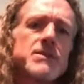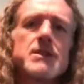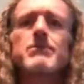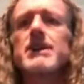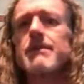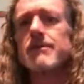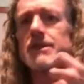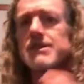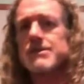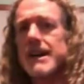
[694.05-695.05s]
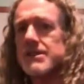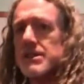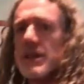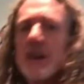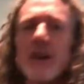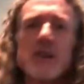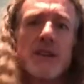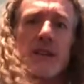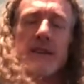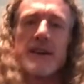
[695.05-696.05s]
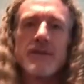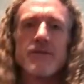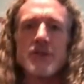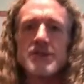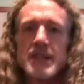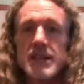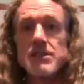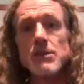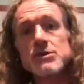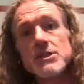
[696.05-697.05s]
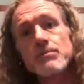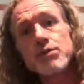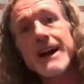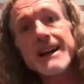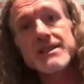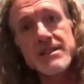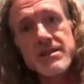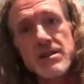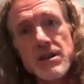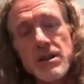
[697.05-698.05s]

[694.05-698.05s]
some type of a distraction to get that first thing in. So I want you to practice.